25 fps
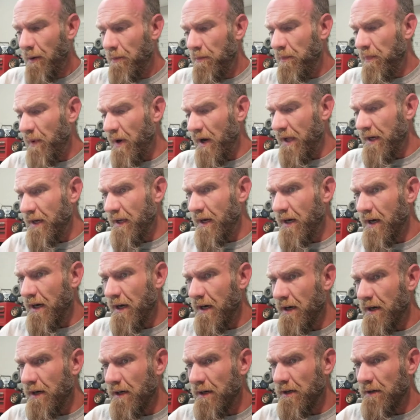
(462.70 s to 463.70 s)
But
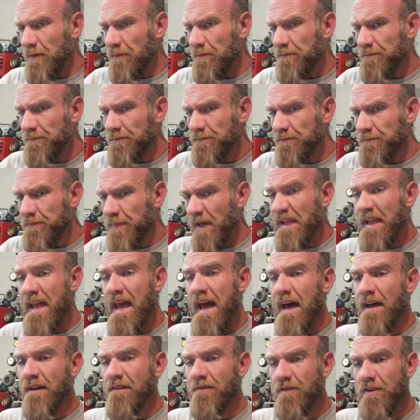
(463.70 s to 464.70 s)
um, but
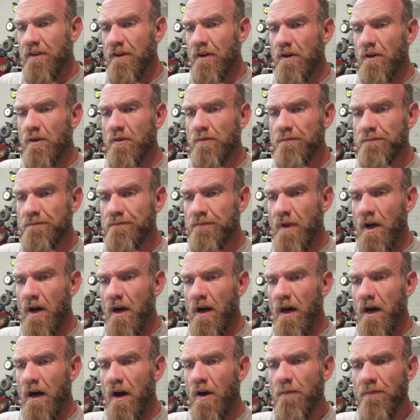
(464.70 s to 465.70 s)
yeah, so
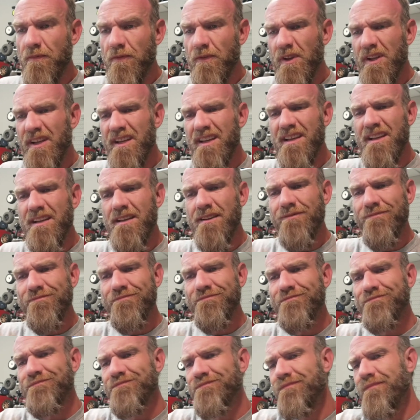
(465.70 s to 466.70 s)
uh, hopefully,
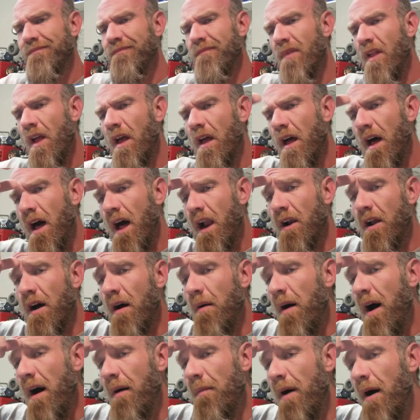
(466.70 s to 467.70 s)
I don't
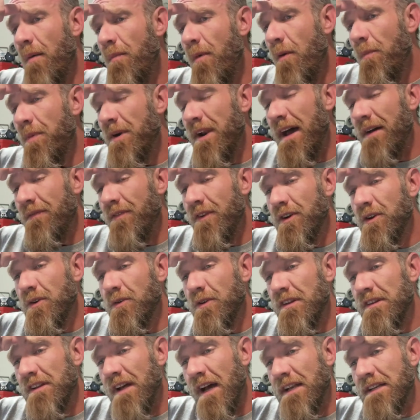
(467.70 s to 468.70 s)
know. I'm, I'm, hoping to have the new
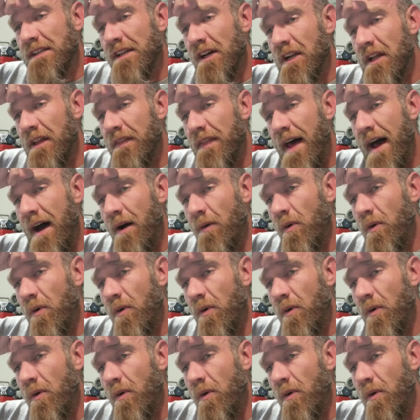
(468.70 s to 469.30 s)
design done on that